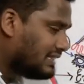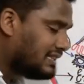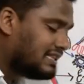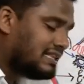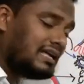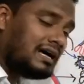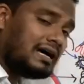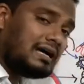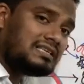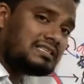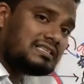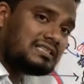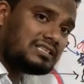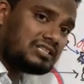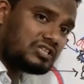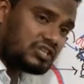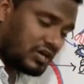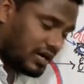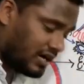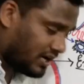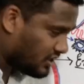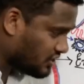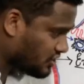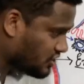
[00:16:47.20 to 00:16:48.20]
the
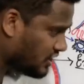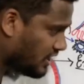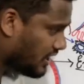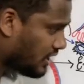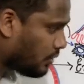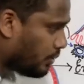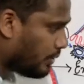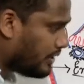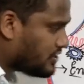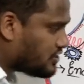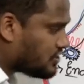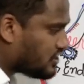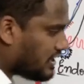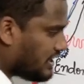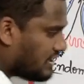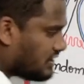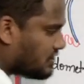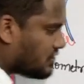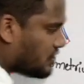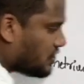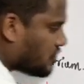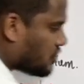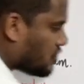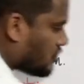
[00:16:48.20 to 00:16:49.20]
structure which
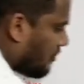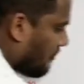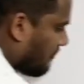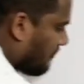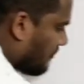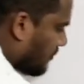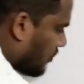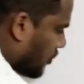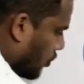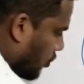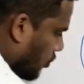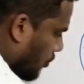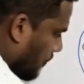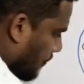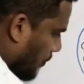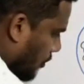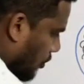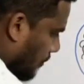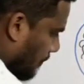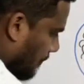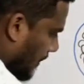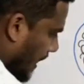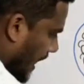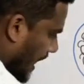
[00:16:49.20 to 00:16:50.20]
consists of
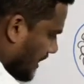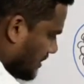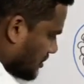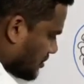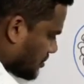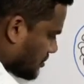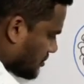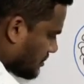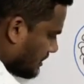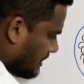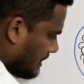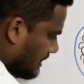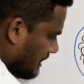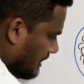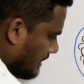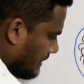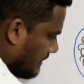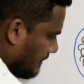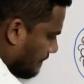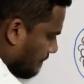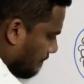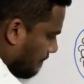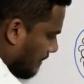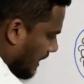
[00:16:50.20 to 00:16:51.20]
tropoplast,
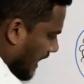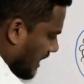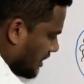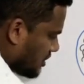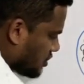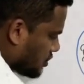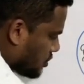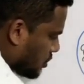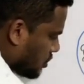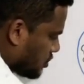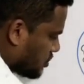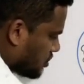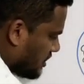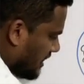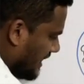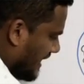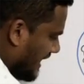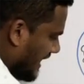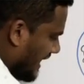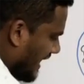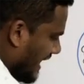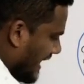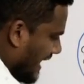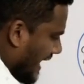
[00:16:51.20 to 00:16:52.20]

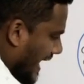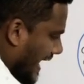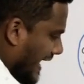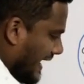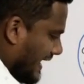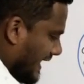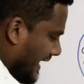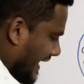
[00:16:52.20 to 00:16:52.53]
blastocele and